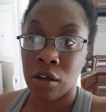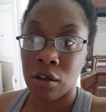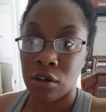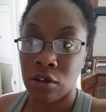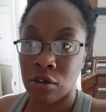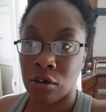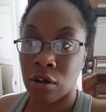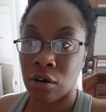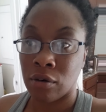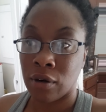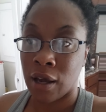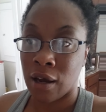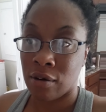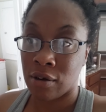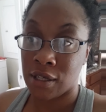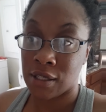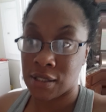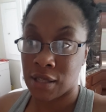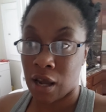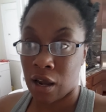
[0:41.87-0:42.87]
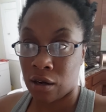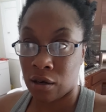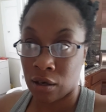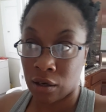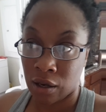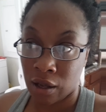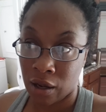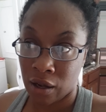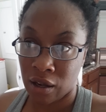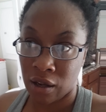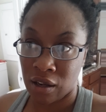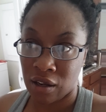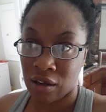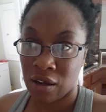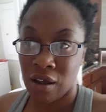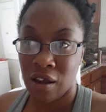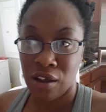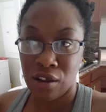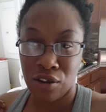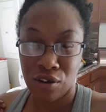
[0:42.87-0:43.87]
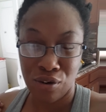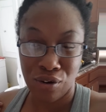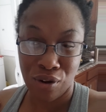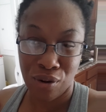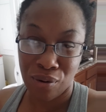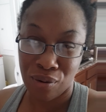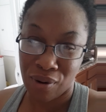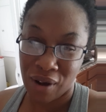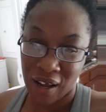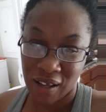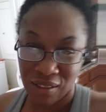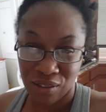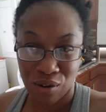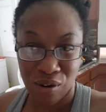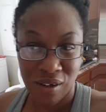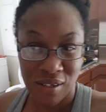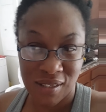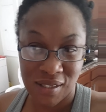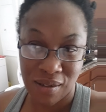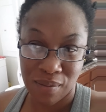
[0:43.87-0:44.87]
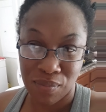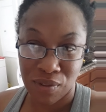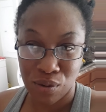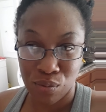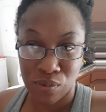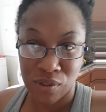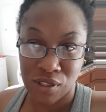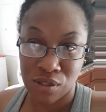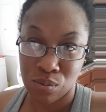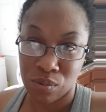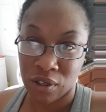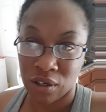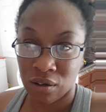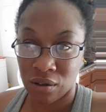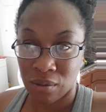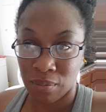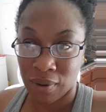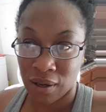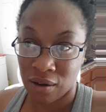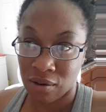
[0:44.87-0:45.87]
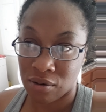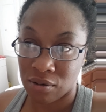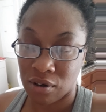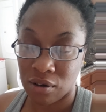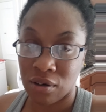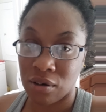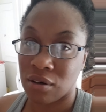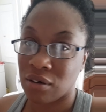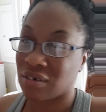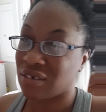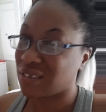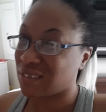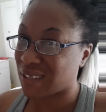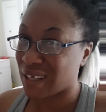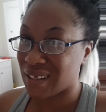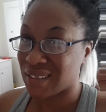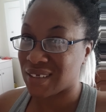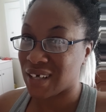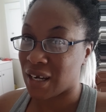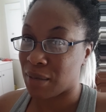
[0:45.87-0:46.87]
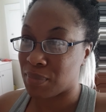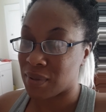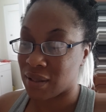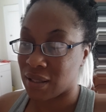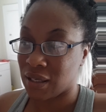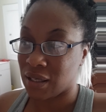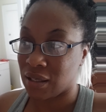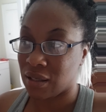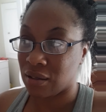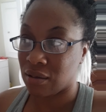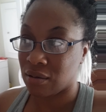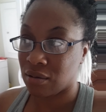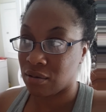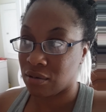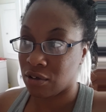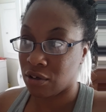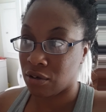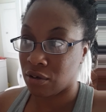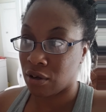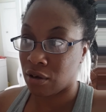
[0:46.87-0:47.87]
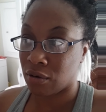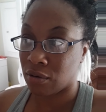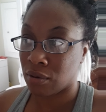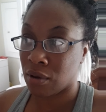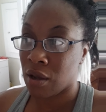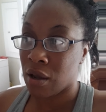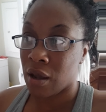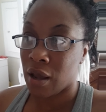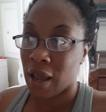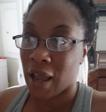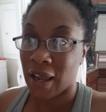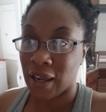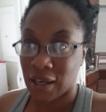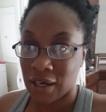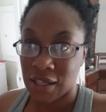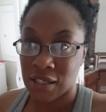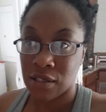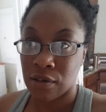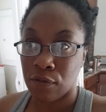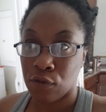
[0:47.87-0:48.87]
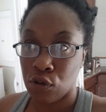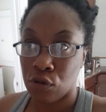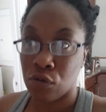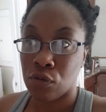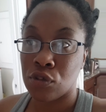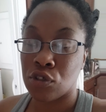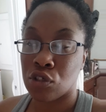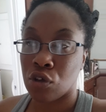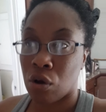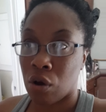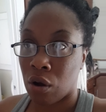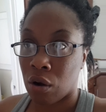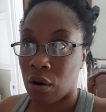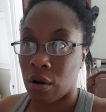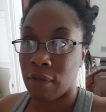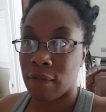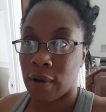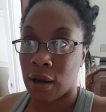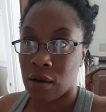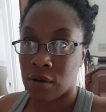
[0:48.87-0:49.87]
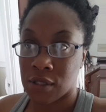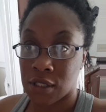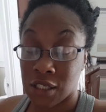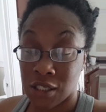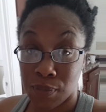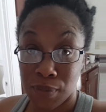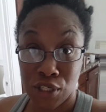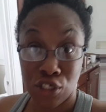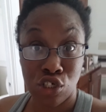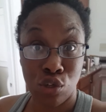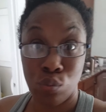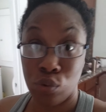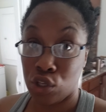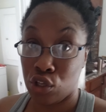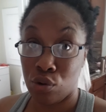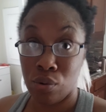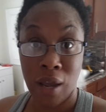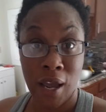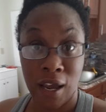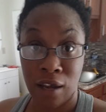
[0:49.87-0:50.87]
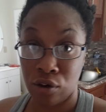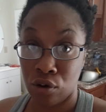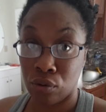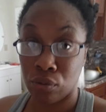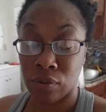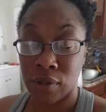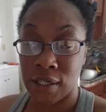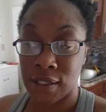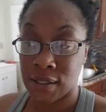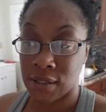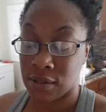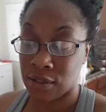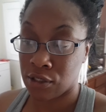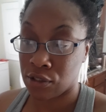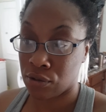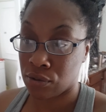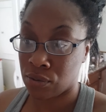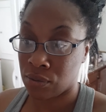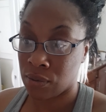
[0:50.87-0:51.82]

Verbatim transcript: you know, now he's kind of like, you know, I thought something was weird about her. That type of thing, you know, acting as if you saw or found suspicion when you had no reason to.